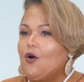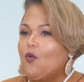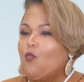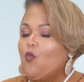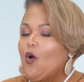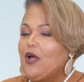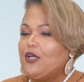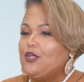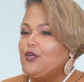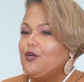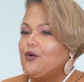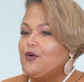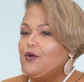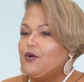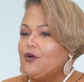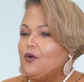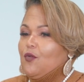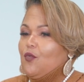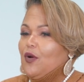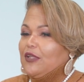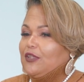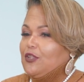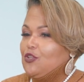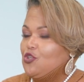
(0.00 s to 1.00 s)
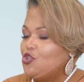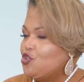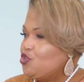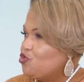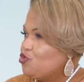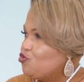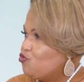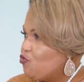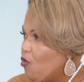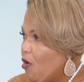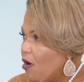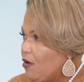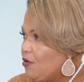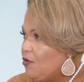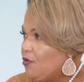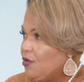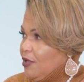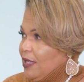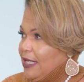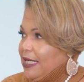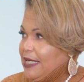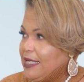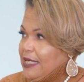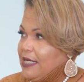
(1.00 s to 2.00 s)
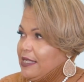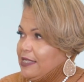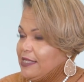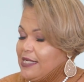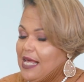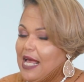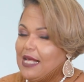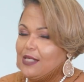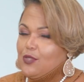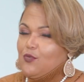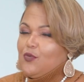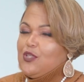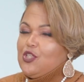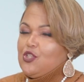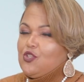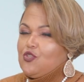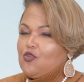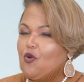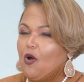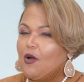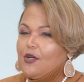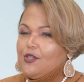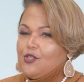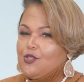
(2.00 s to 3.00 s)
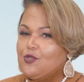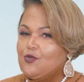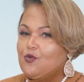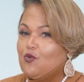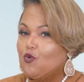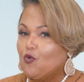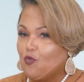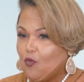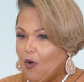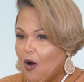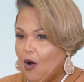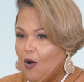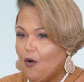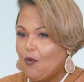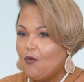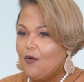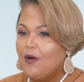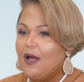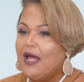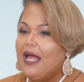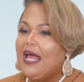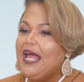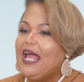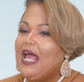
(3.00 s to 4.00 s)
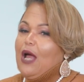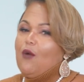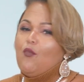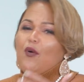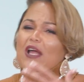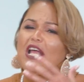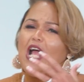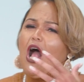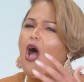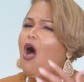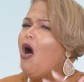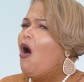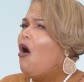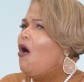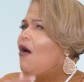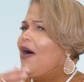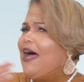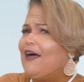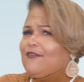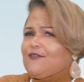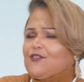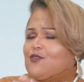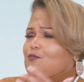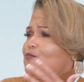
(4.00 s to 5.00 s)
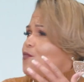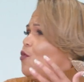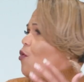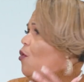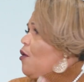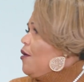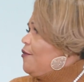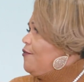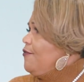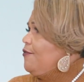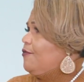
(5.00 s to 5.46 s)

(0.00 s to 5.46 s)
what the struggle is as we start to grow, and we all have to morph,